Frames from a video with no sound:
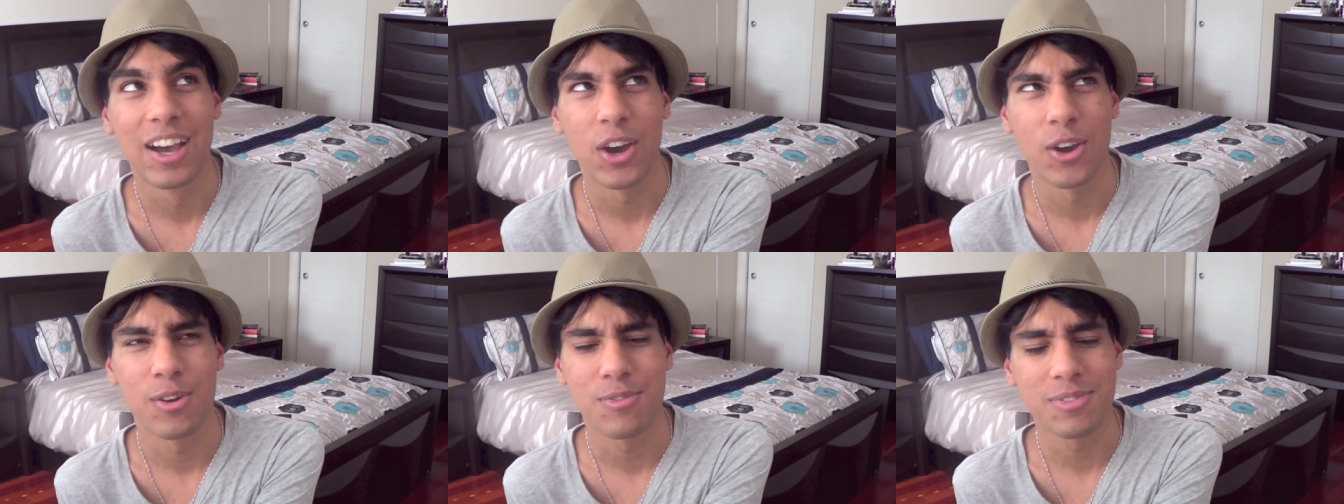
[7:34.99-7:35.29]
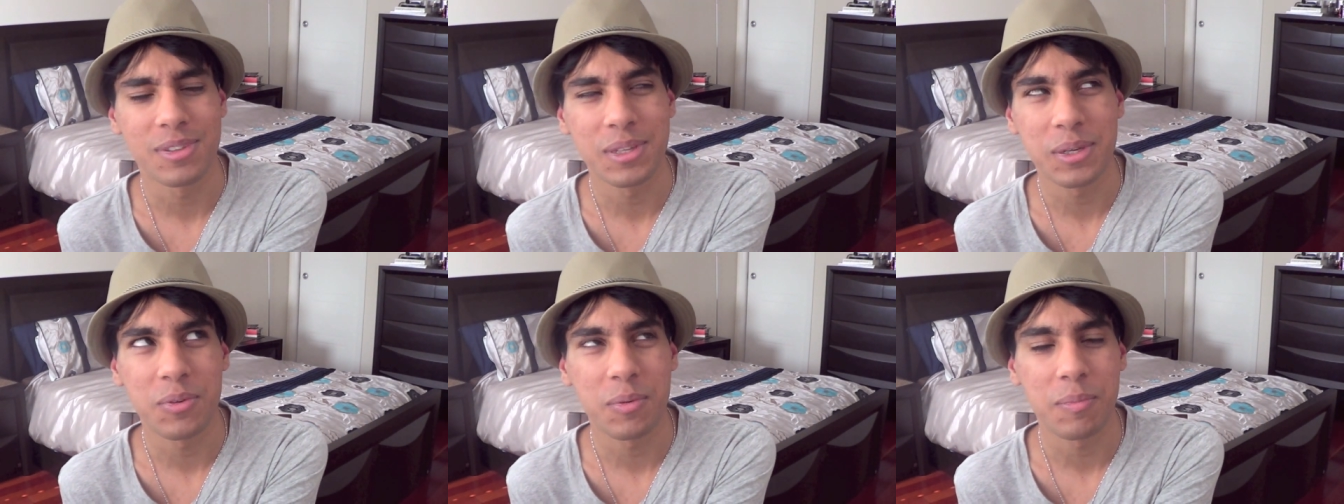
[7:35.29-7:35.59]

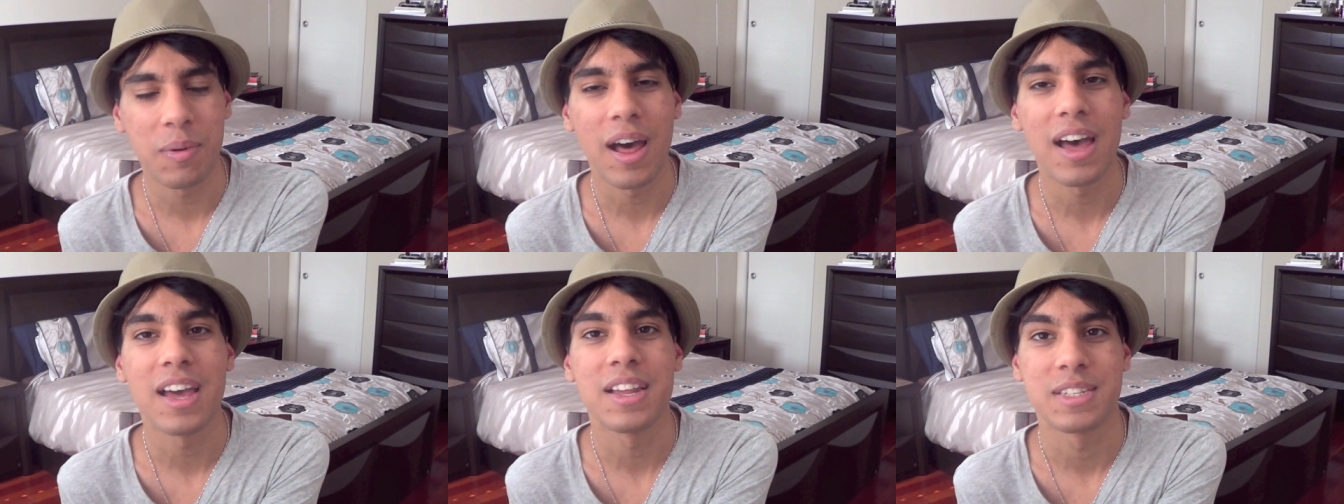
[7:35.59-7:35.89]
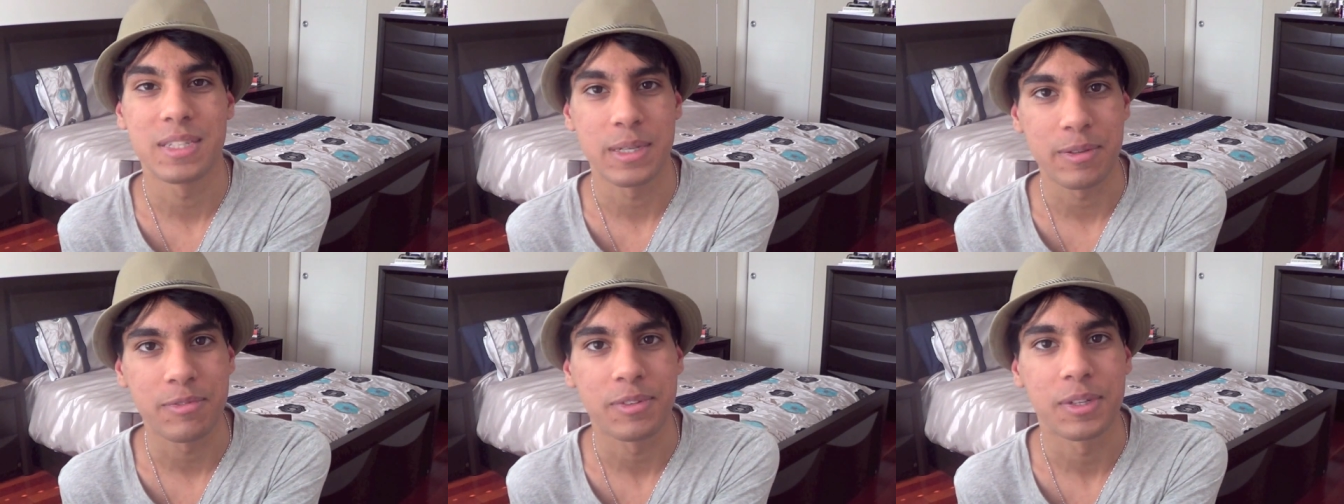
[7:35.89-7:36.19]
Hopefully reply,
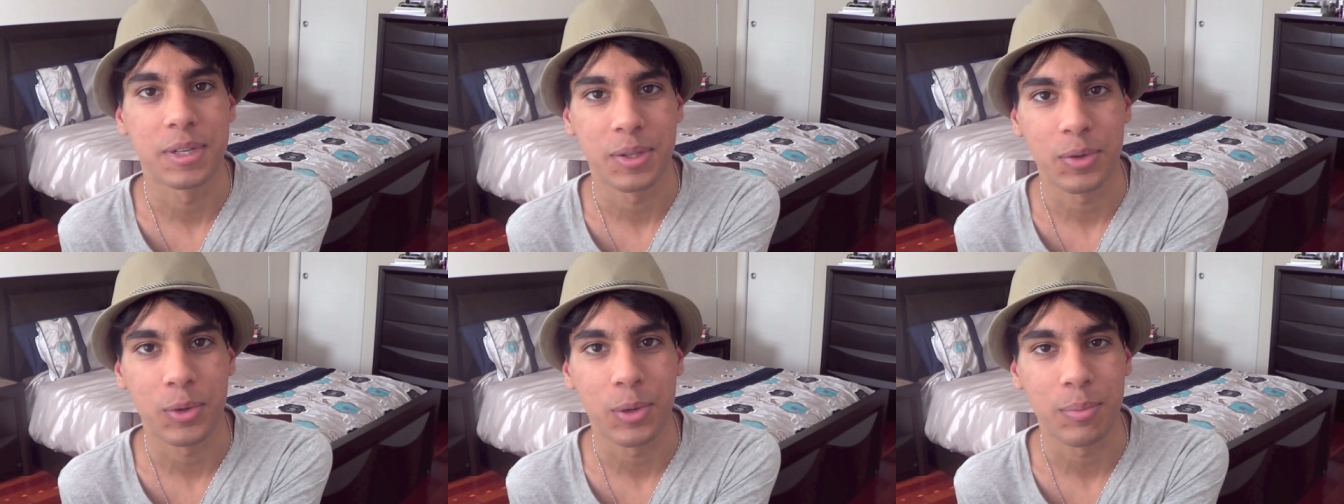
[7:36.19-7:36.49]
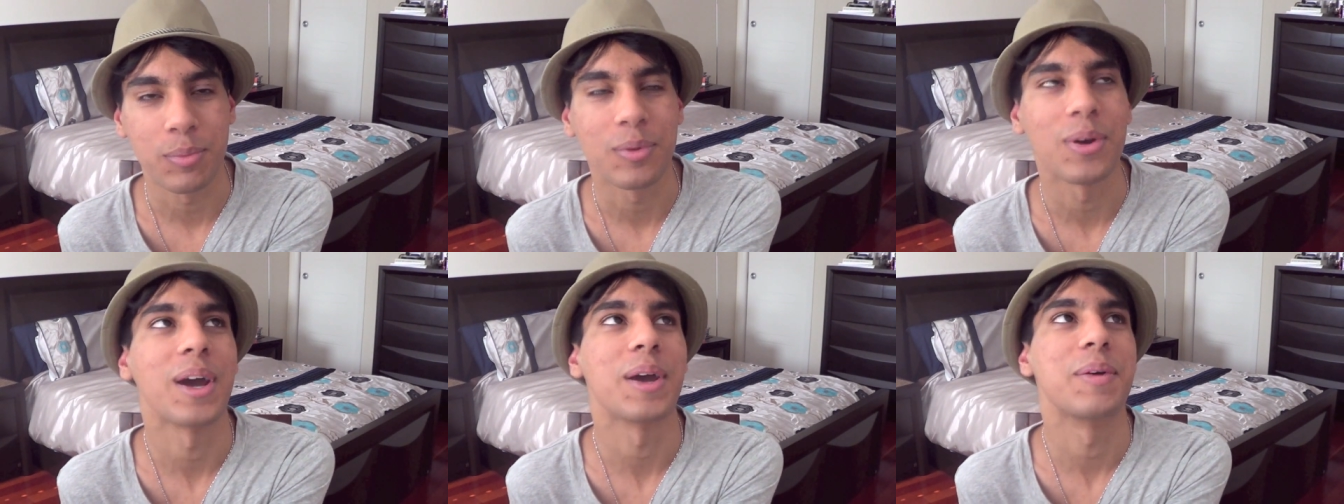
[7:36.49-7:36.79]
definitely
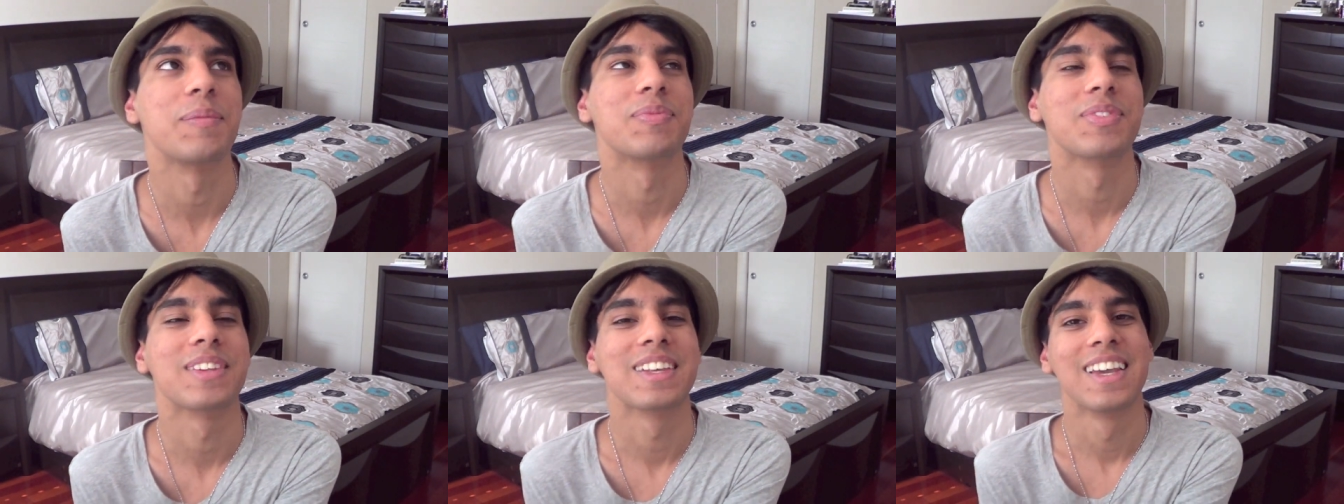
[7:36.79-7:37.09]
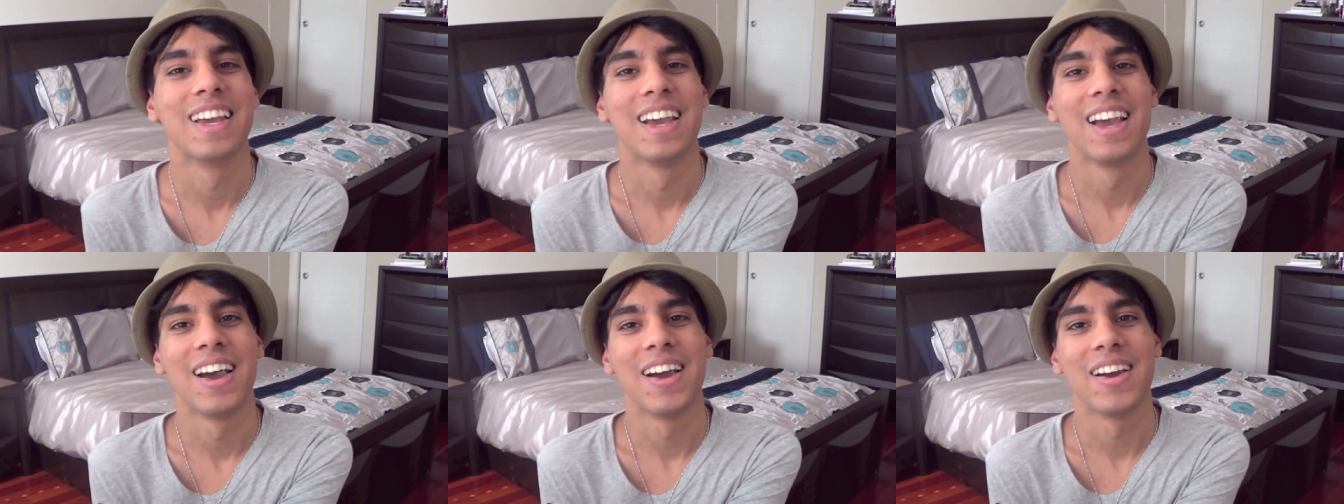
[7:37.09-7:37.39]
reply.
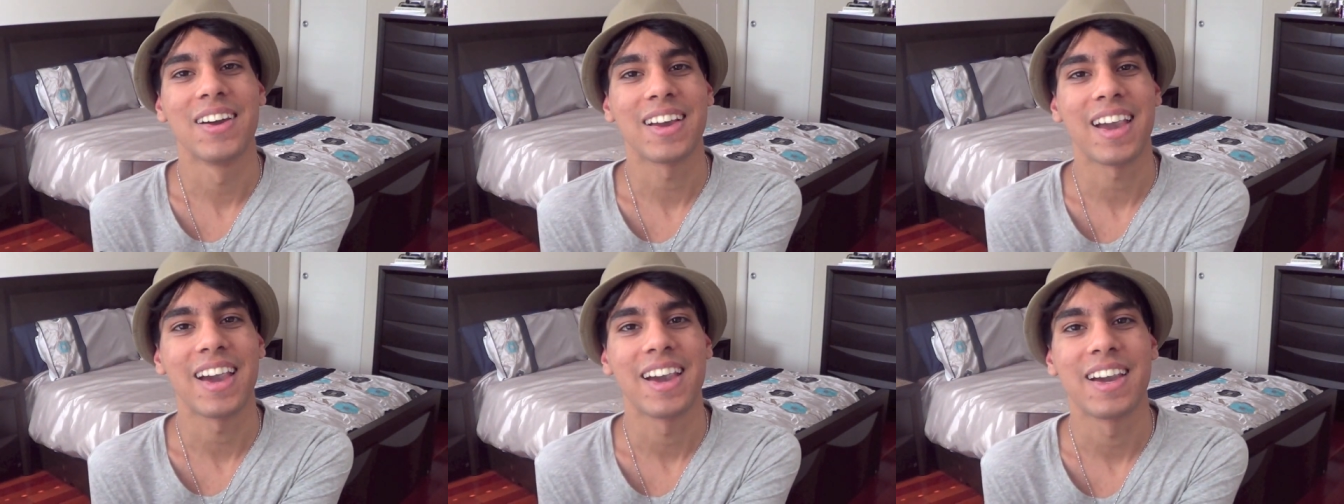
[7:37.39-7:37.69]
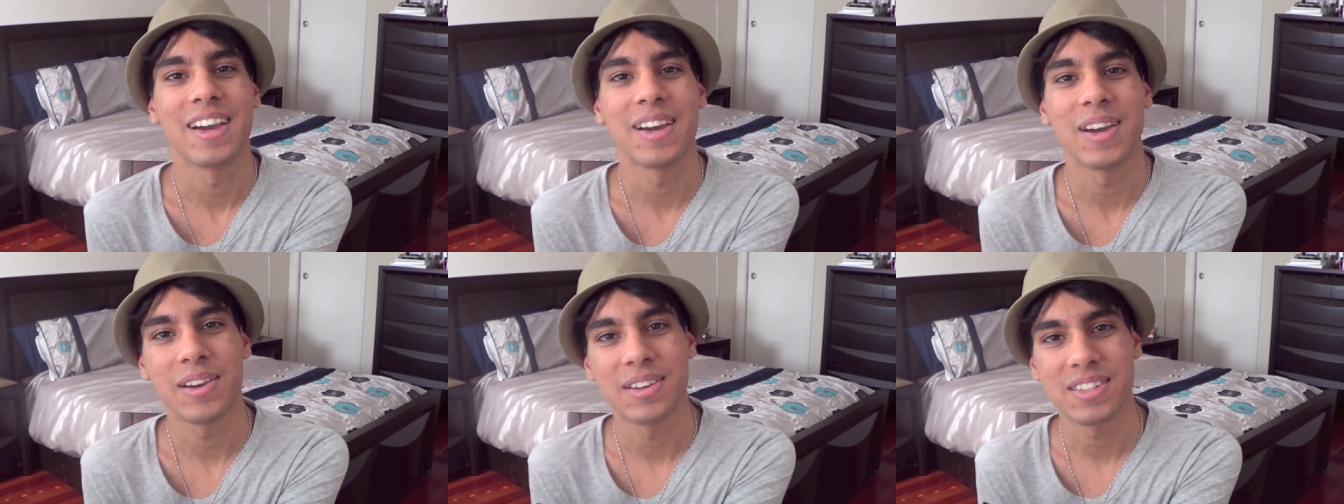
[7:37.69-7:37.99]

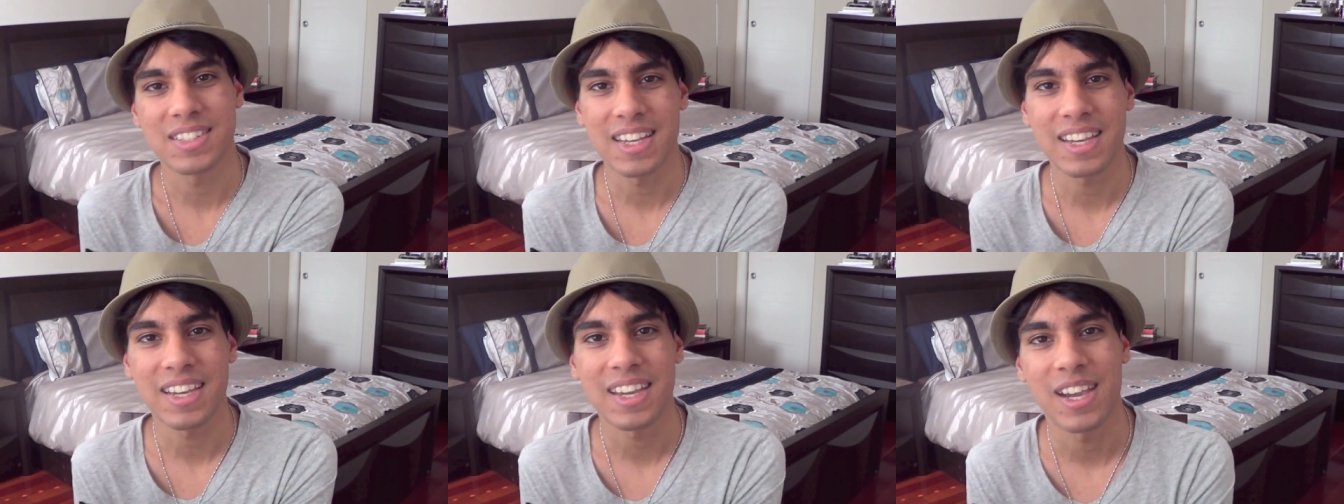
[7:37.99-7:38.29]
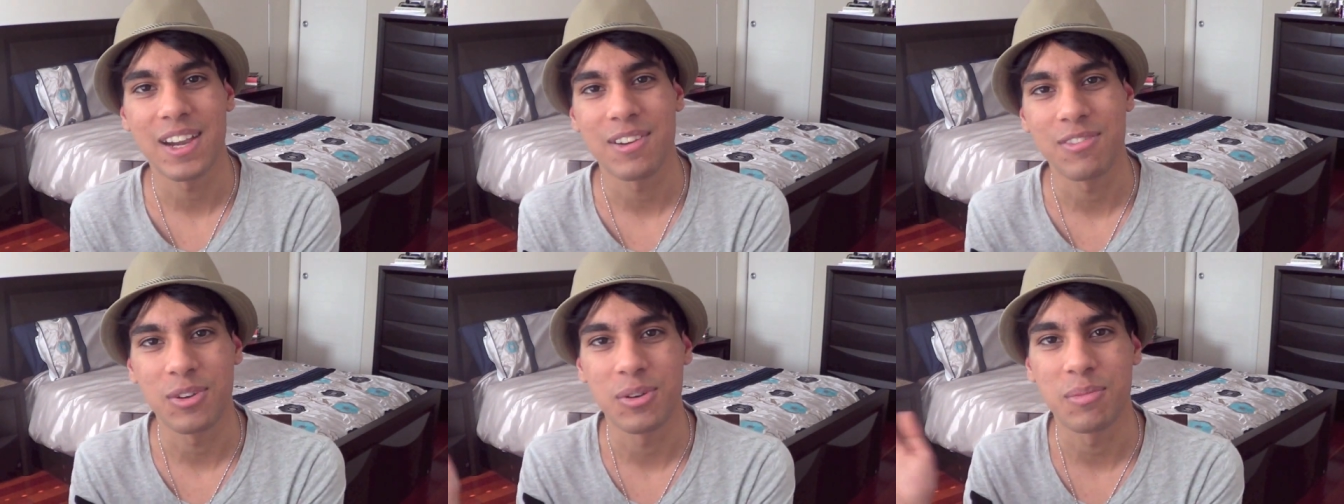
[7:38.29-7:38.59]
Okay, take
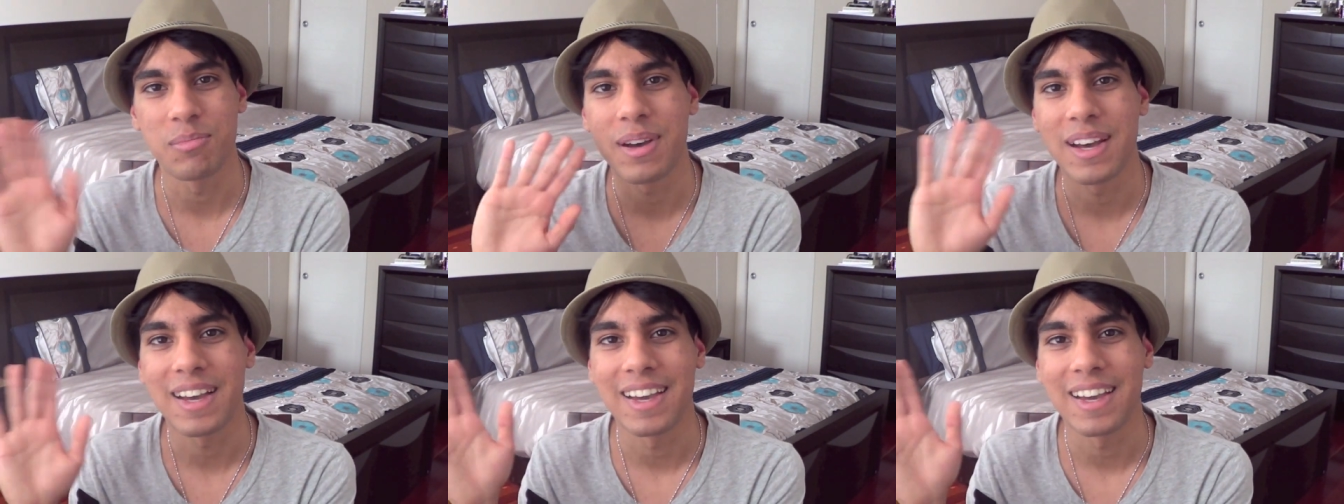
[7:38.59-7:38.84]
care everyone,